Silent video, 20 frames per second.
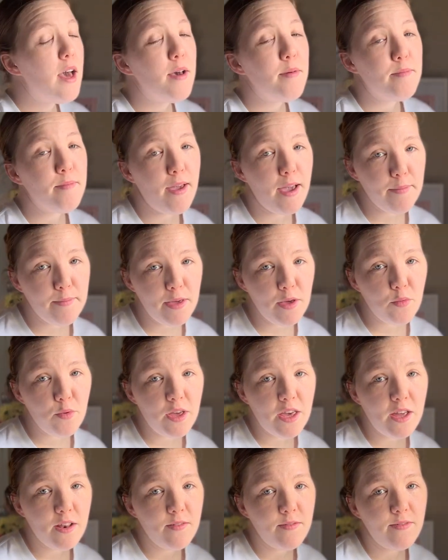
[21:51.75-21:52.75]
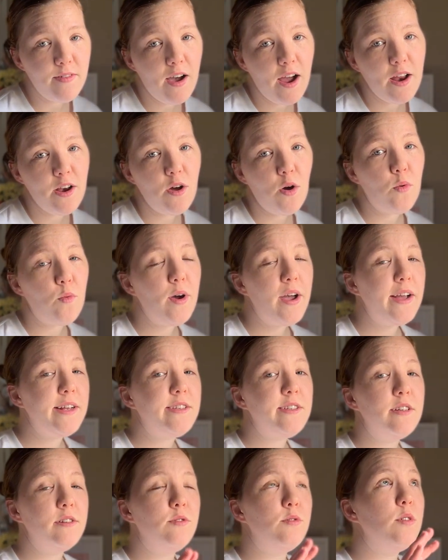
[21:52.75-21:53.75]
Maybe we can find a way
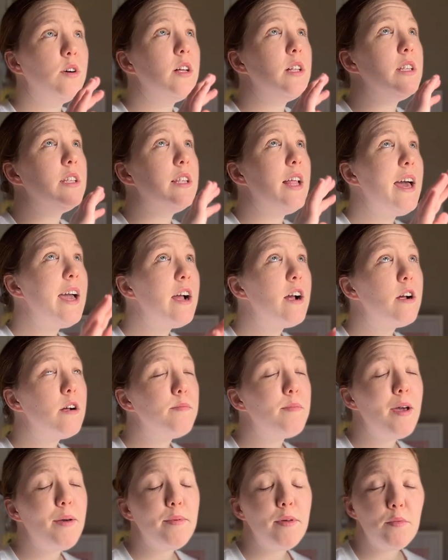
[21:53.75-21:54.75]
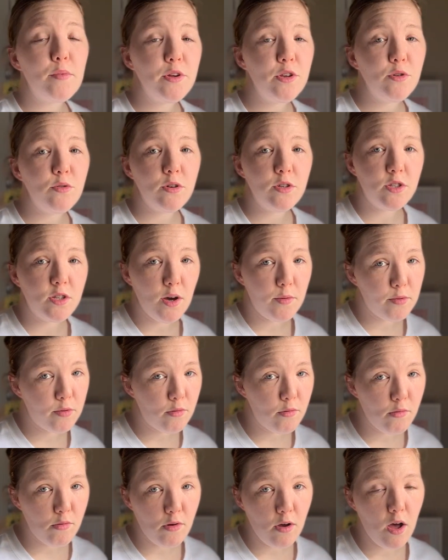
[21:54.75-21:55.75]
to layer. Maybe we do a
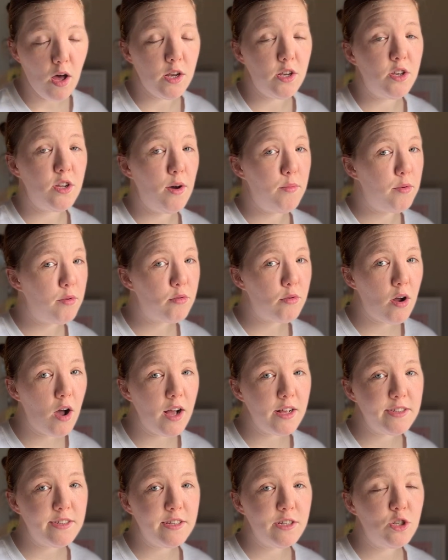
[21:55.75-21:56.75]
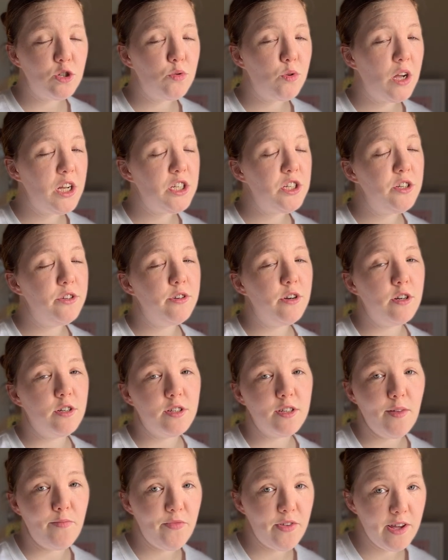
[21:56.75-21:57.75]
double rod situation or
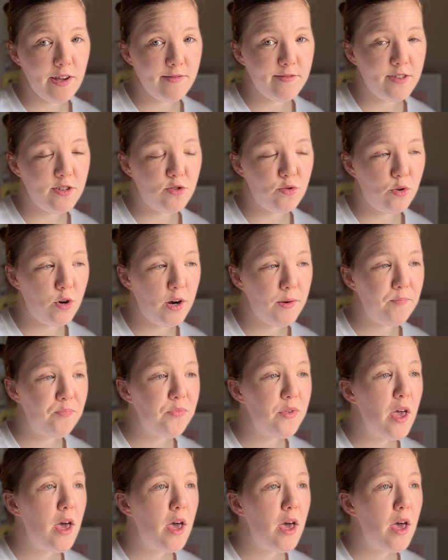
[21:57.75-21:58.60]
something of the sort.